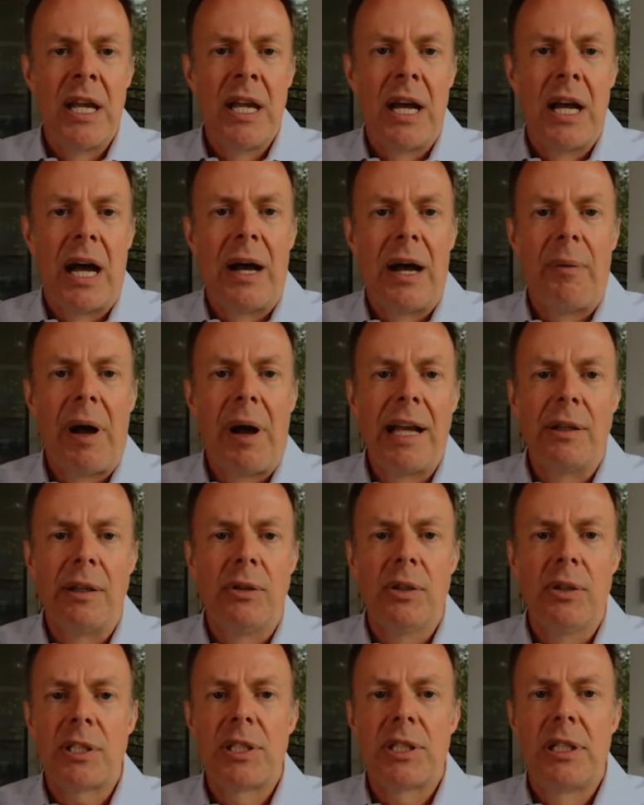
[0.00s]
I
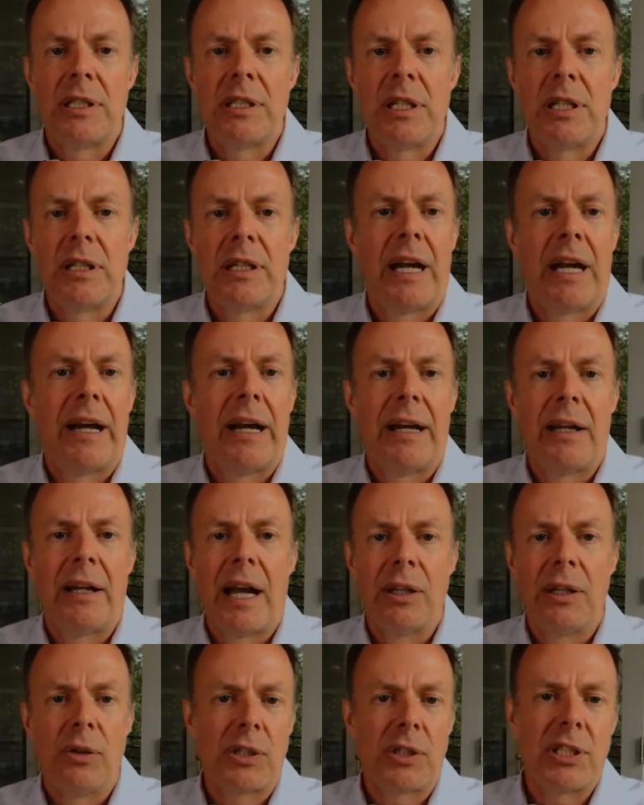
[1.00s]

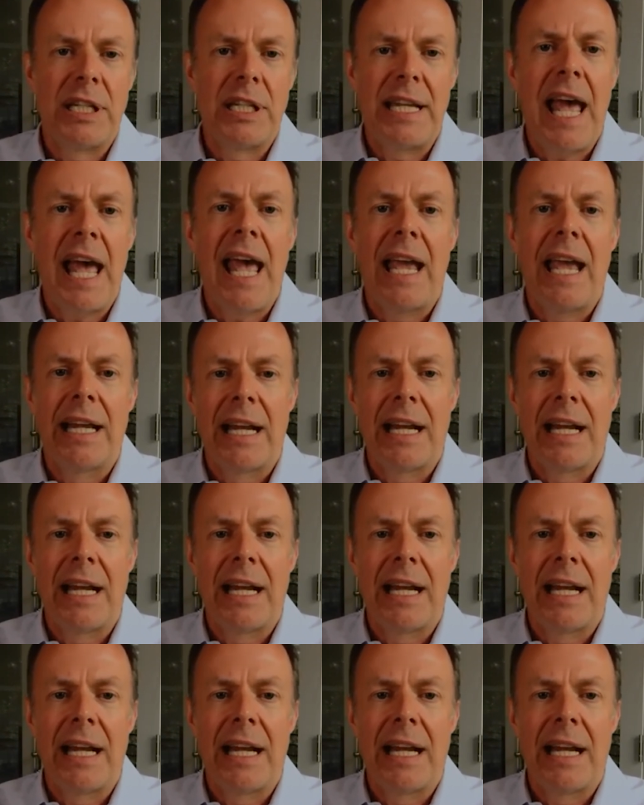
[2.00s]
looked today